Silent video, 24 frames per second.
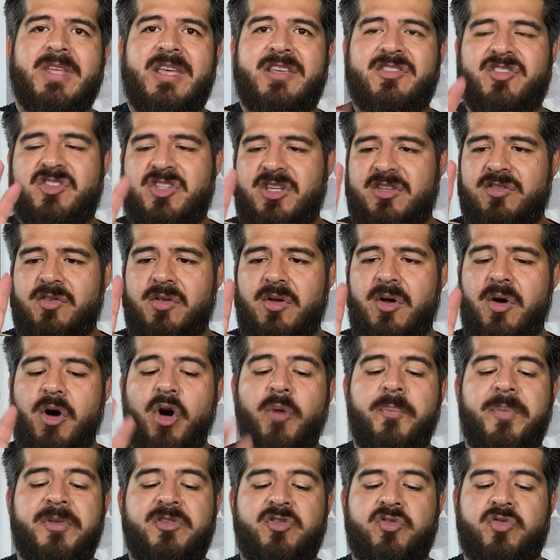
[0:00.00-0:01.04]
is just
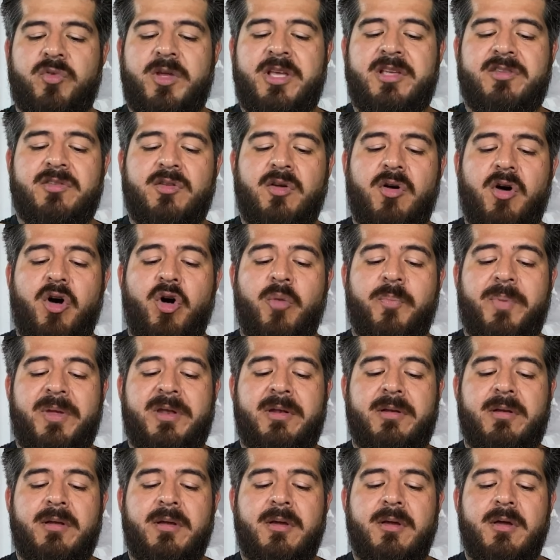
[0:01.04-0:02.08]
open strings,
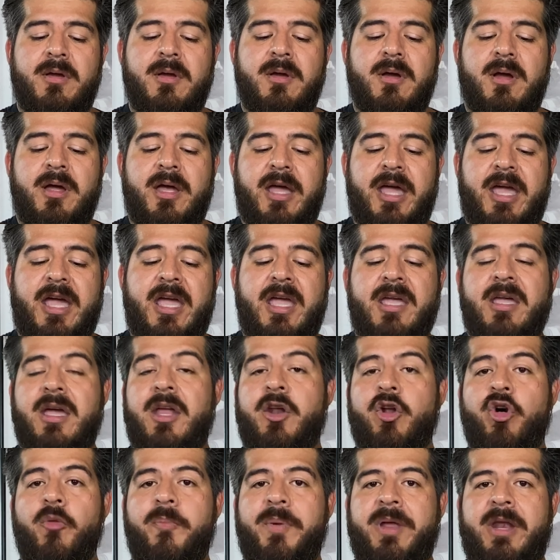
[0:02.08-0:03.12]
open A
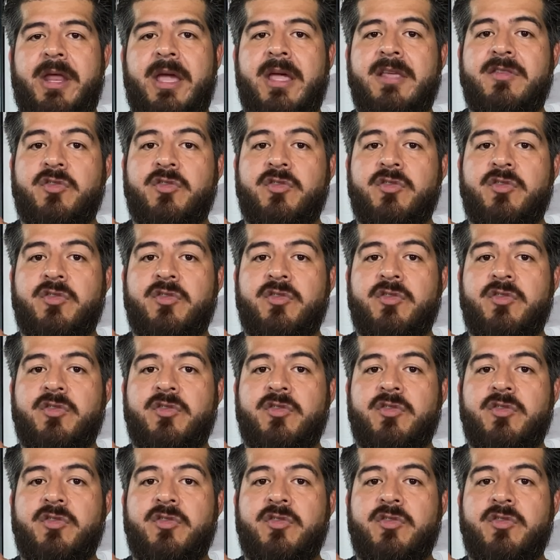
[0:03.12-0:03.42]
and open A,